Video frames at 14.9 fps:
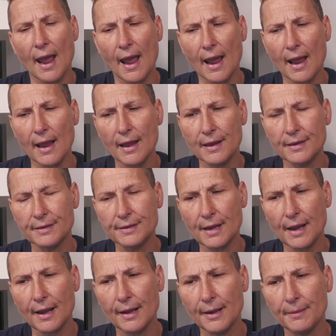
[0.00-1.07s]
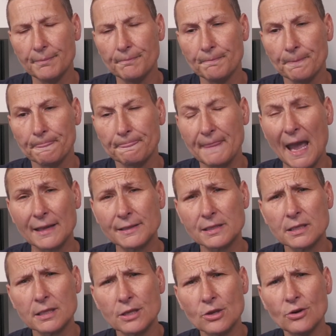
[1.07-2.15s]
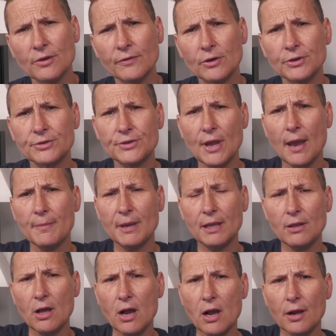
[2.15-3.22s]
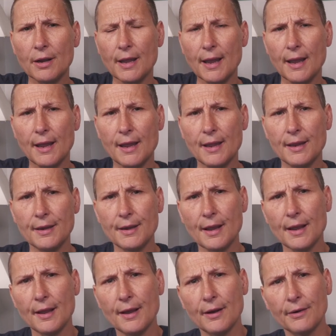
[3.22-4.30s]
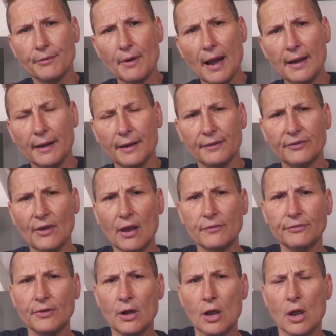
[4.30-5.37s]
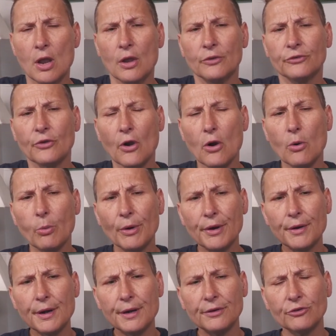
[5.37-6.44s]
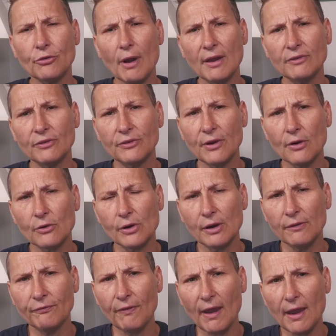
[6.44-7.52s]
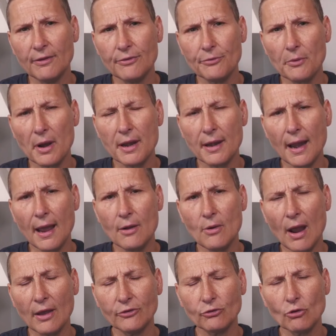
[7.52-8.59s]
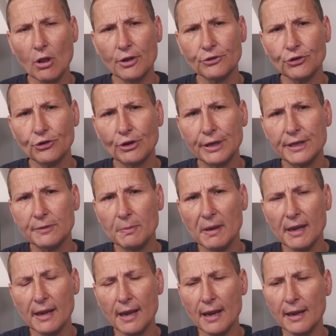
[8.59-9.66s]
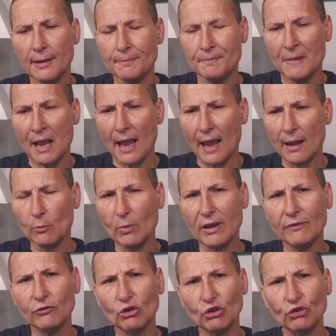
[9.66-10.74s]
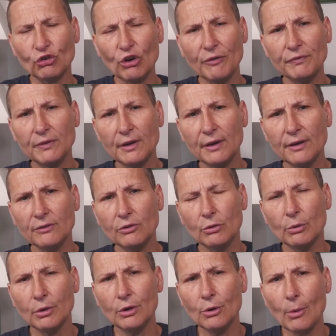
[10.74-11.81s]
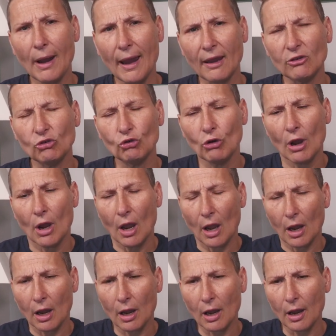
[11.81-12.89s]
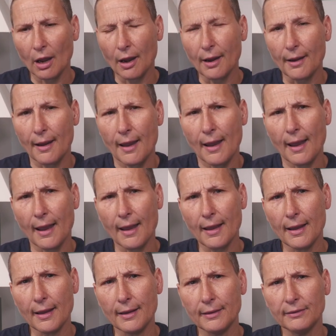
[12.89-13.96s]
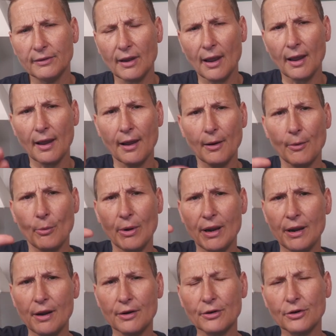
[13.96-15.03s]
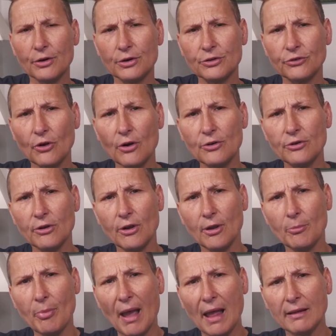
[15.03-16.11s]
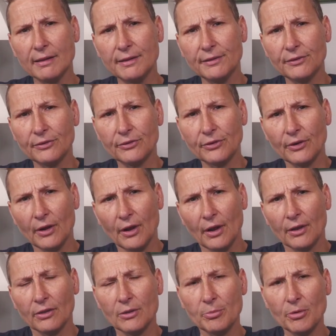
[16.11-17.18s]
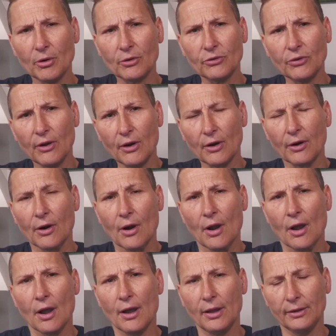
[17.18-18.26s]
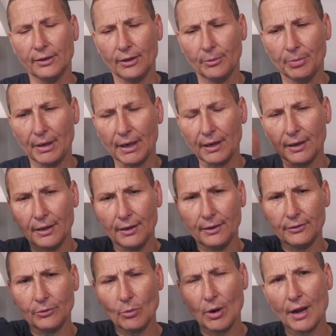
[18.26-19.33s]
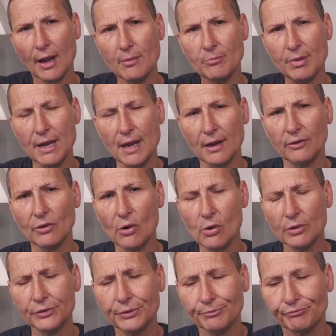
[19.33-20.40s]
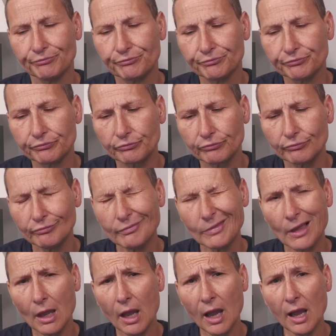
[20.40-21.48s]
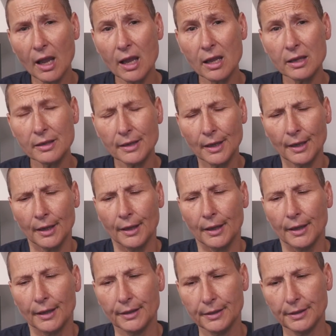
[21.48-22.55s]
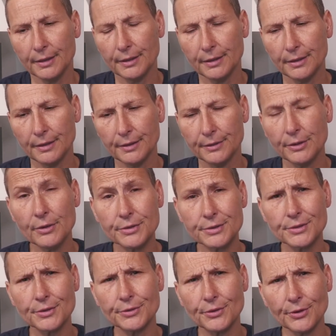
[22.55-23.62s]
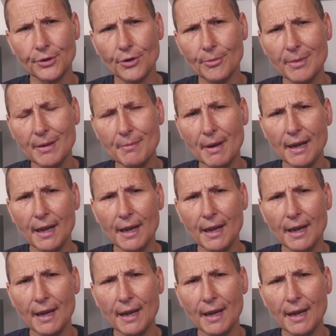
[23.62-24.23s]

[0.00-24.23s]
And um, that's the universe coming along and uh, writing itself. So we're in a transitory phase right now, astrologically speaking, and we've just shifted into a new age. Uh, and uh, we are going to start to balance the books here a little bit, is what I'm being told. Uh, those that don't know me, my